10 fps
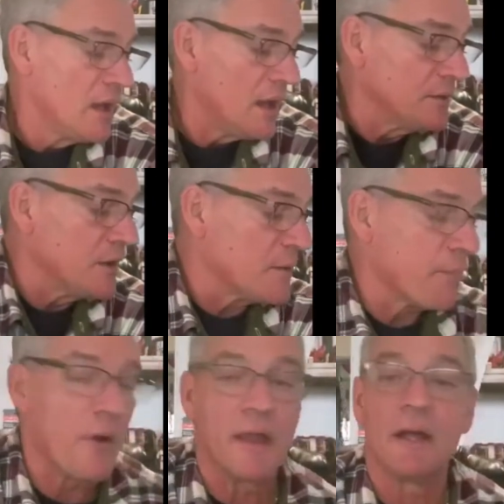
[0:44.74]
Another
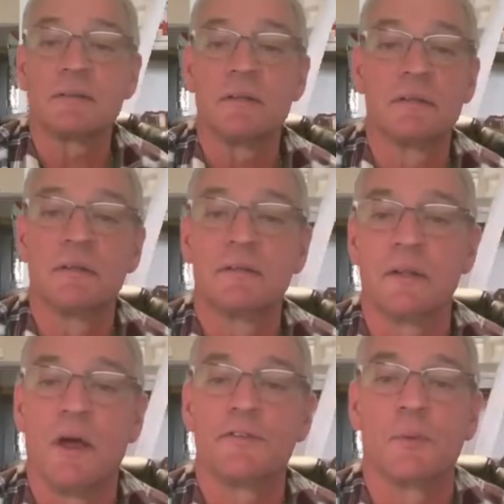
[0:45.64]
product
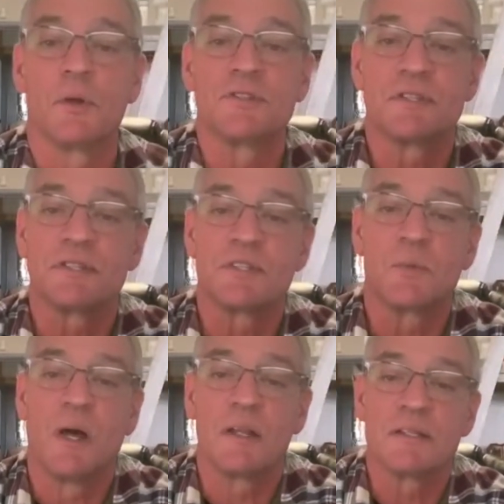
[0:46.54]
that also works just as
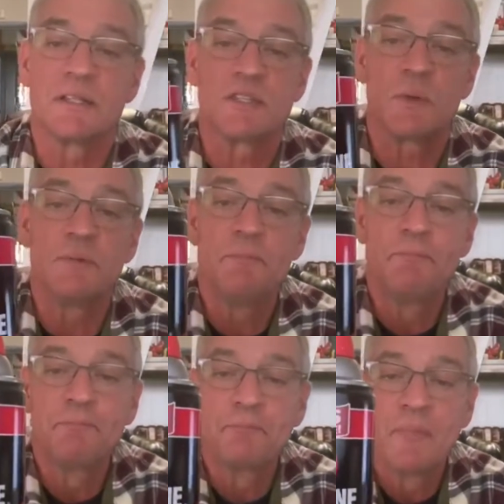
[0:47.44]
well as this one.
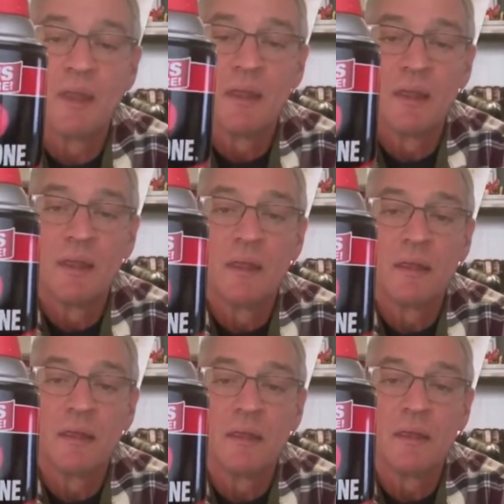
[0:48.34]

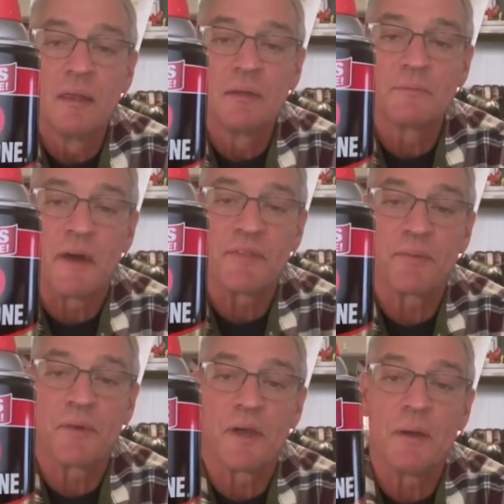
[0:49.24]
It's by
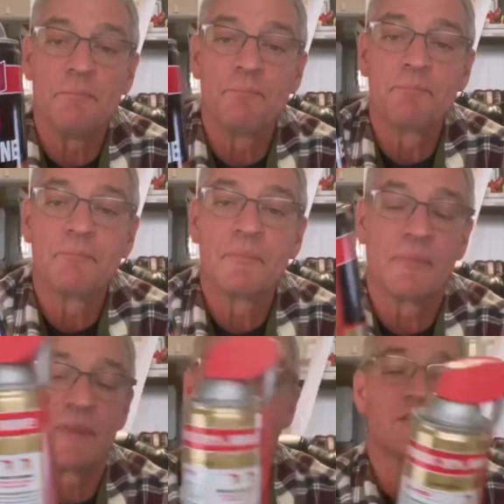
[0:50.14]
3M.
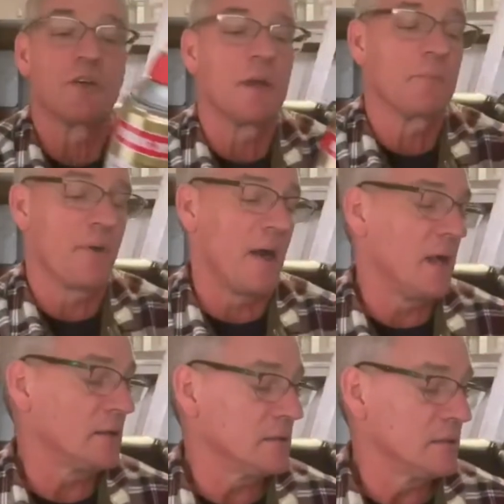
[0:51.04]
That's a great
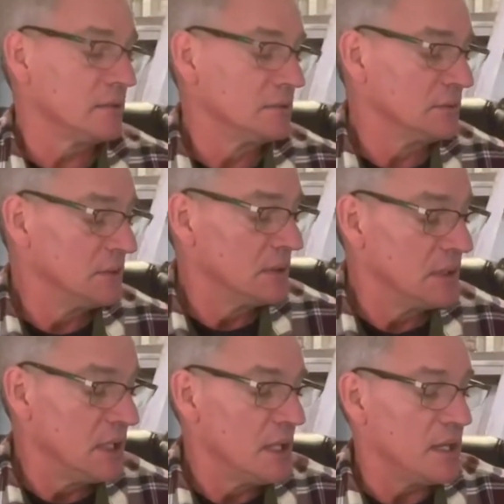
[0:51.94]
product.
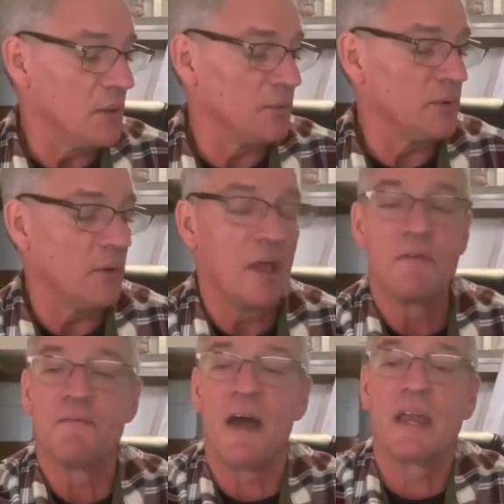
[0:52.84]
And
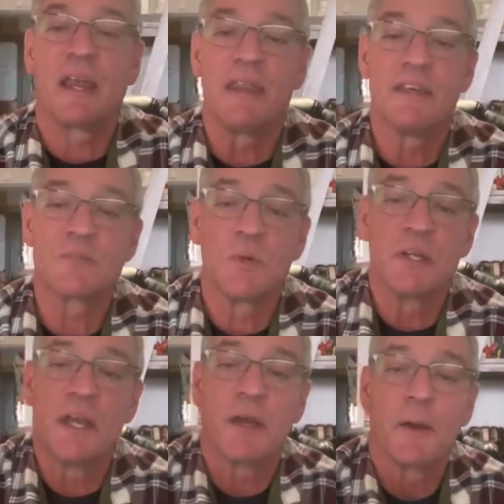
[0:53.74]
finally, this
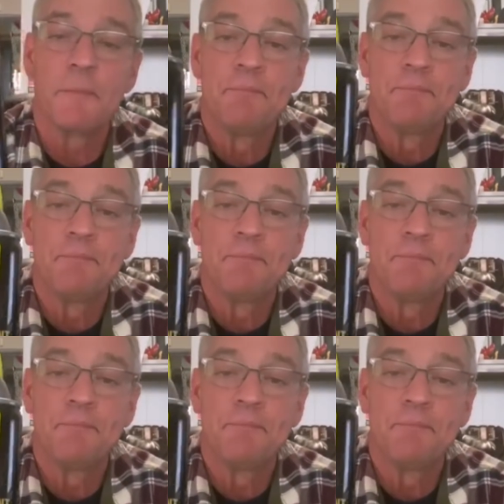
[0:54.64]
one here.